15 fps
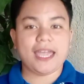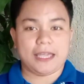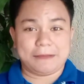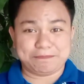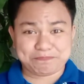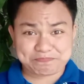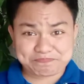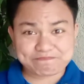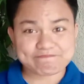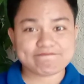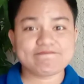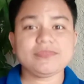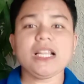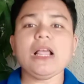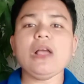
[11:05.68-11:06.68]
A.
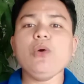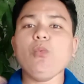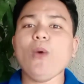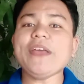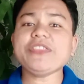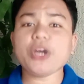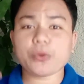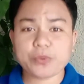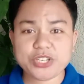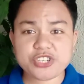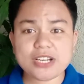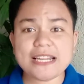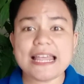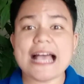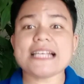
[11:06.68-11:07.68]
When the
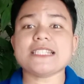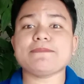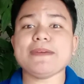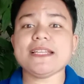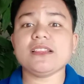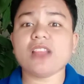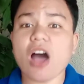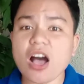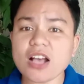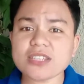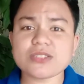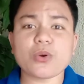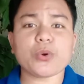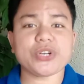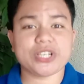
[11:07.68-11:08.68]
original has been
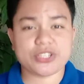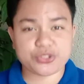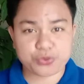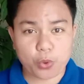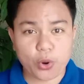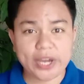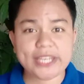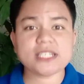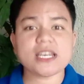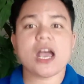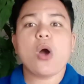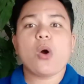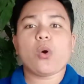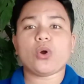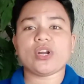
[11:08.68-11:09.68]
lost or destroyed
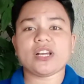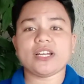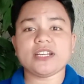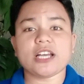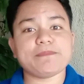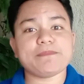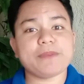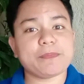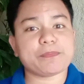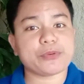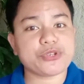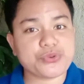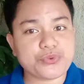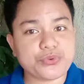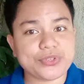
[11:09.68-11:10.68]
or cannot be
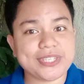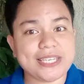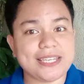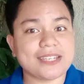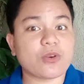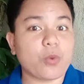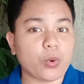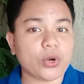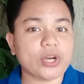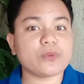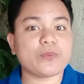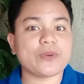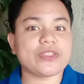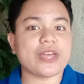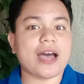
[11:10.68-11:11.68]
produced in
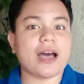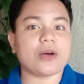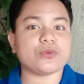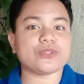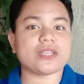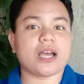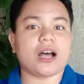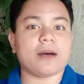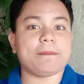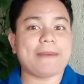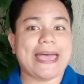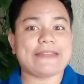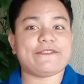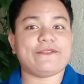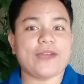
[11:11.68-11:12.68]
court without
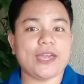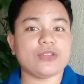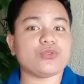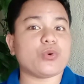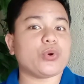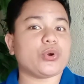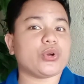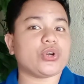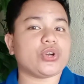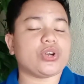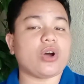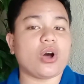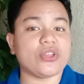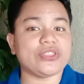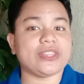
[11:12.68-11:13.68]
bad faith
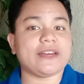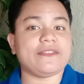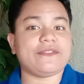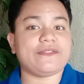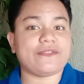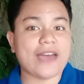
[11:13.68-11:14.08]
or on the